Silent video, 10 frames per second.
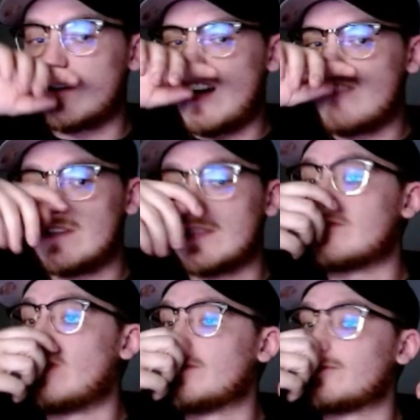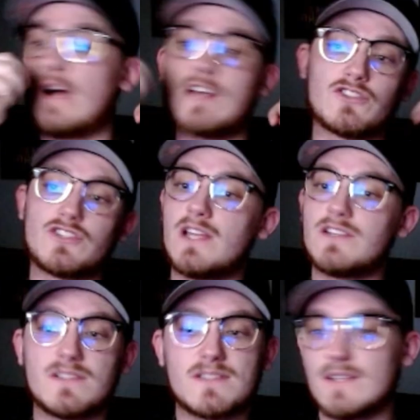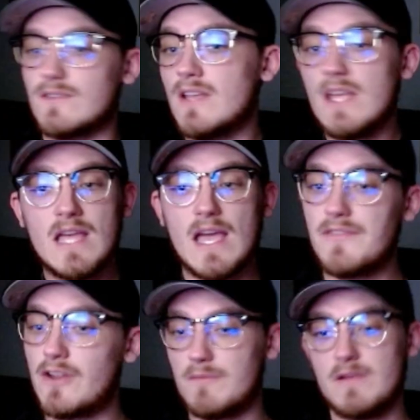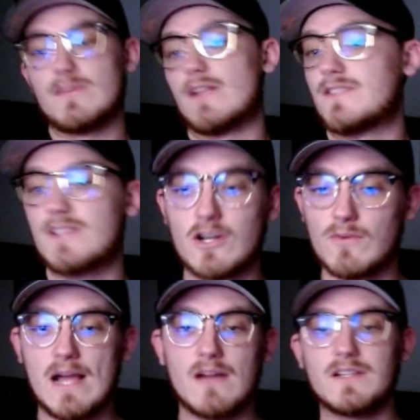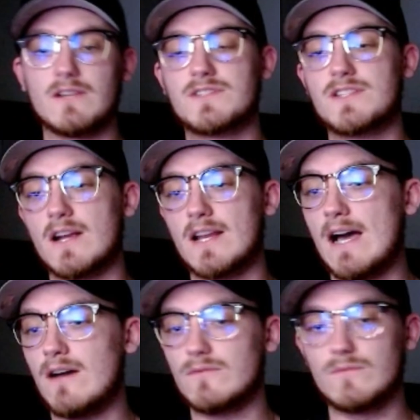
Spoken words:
coming. They've gone through roster changes, and there are people that have stuck around, stuck it out.